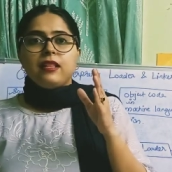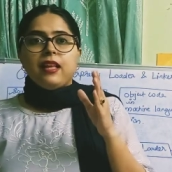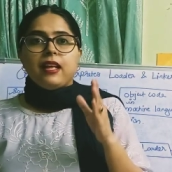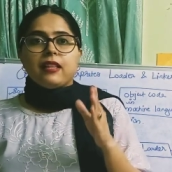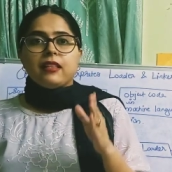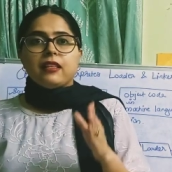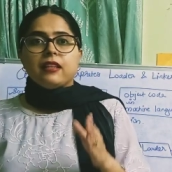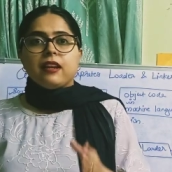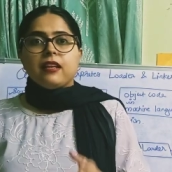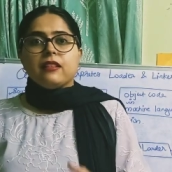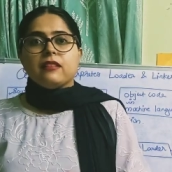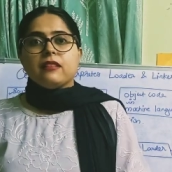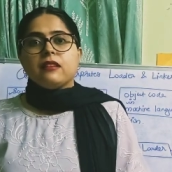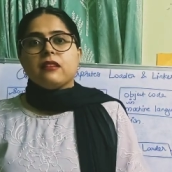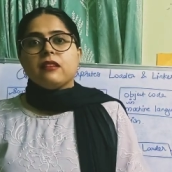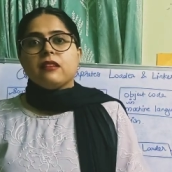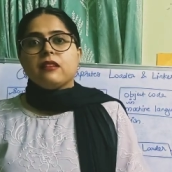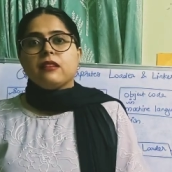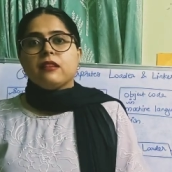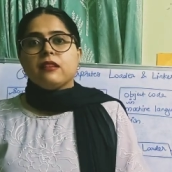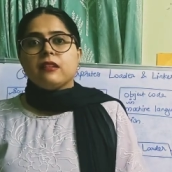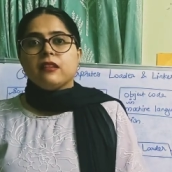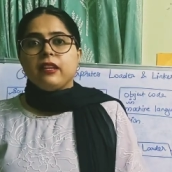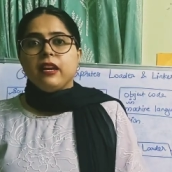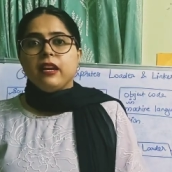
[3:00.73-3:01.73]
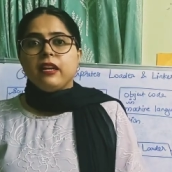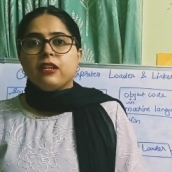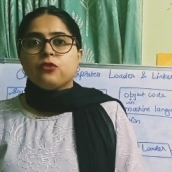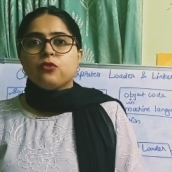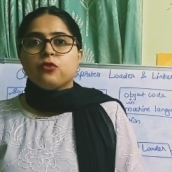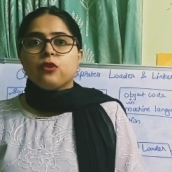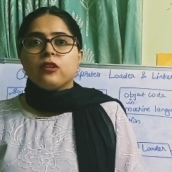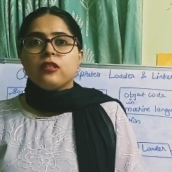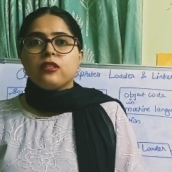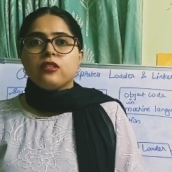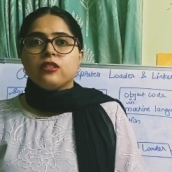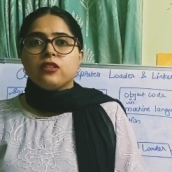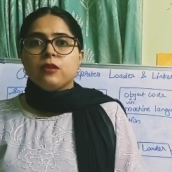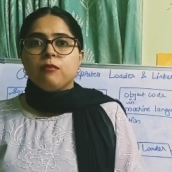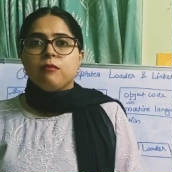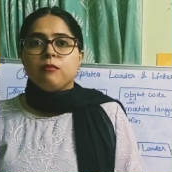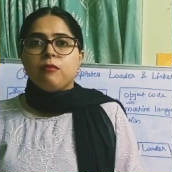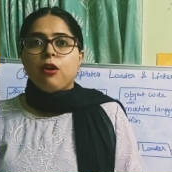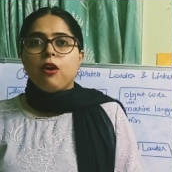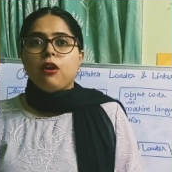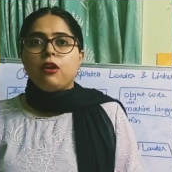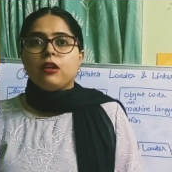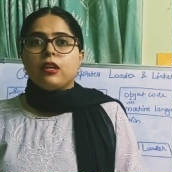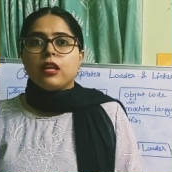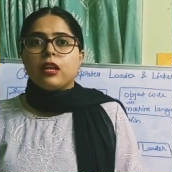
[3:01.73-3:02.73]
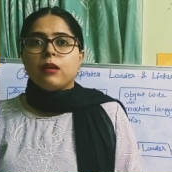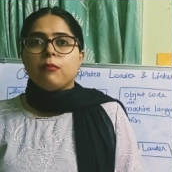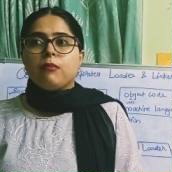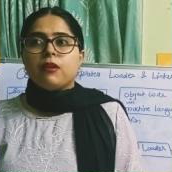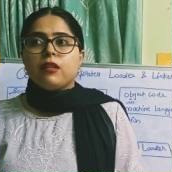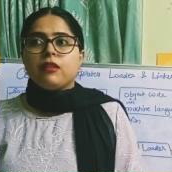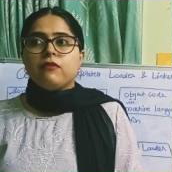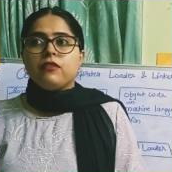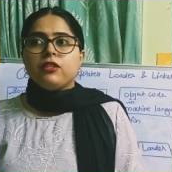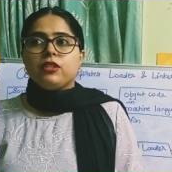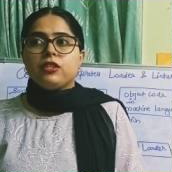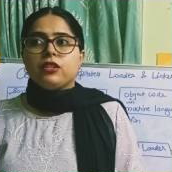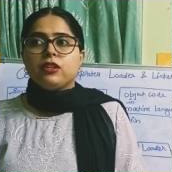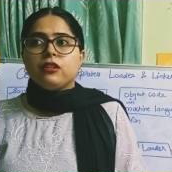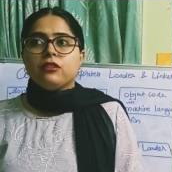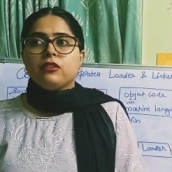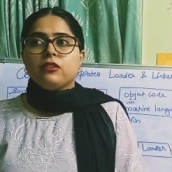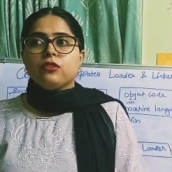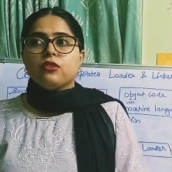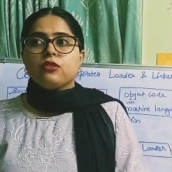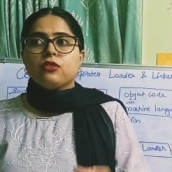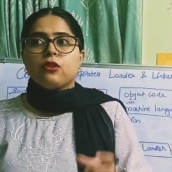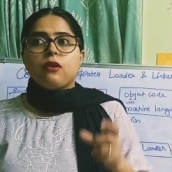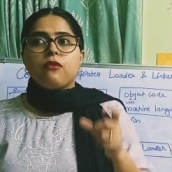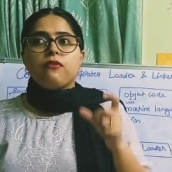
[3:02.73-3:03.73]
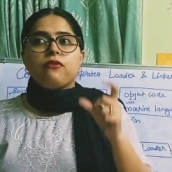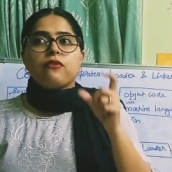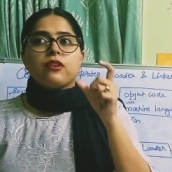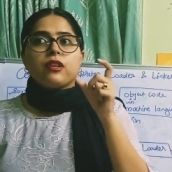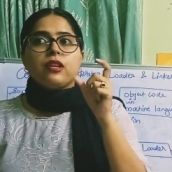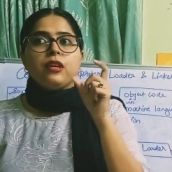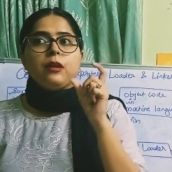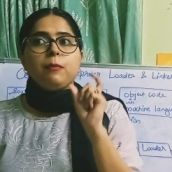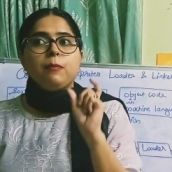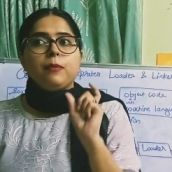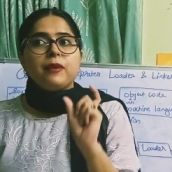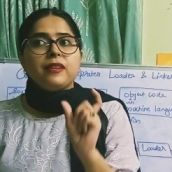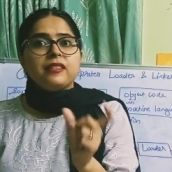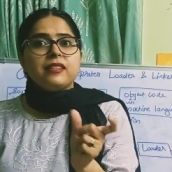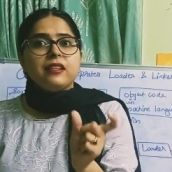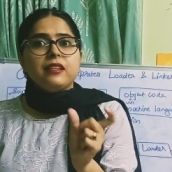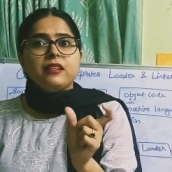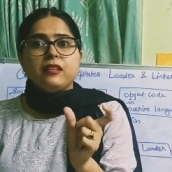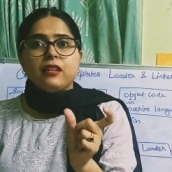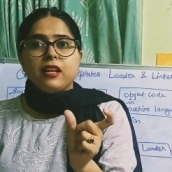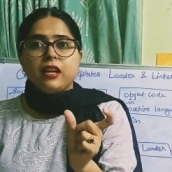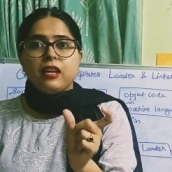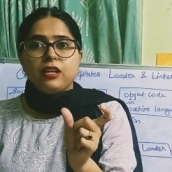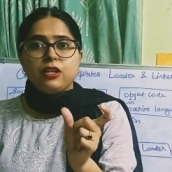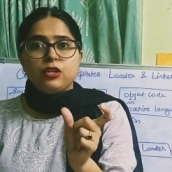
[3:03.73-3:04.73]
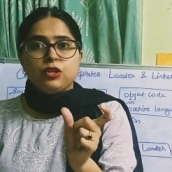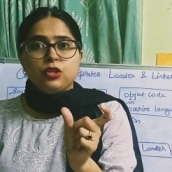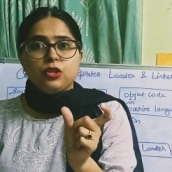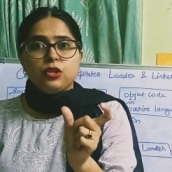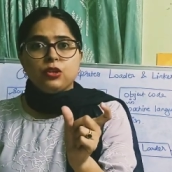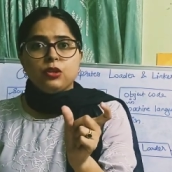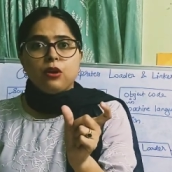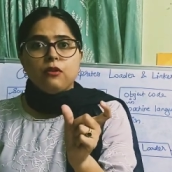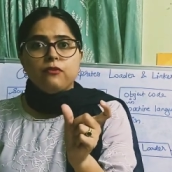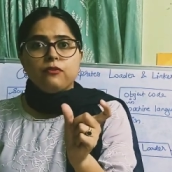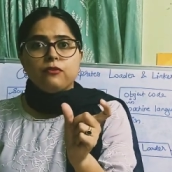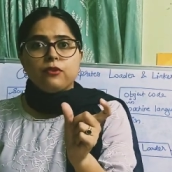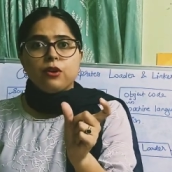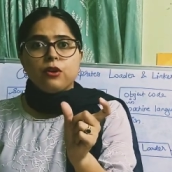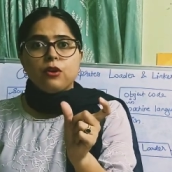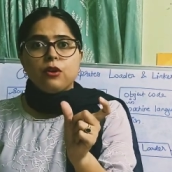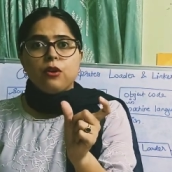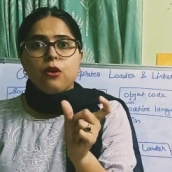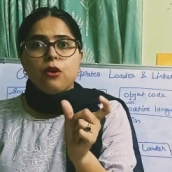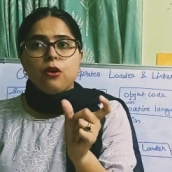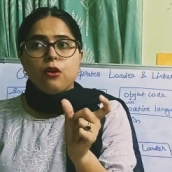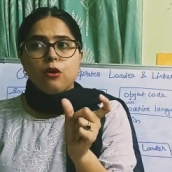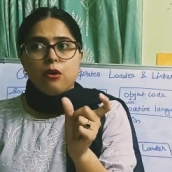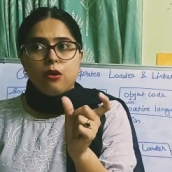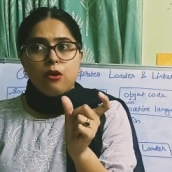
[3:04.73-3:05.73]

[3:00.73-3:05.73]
analyzer creates one symbol table which consists of representation of your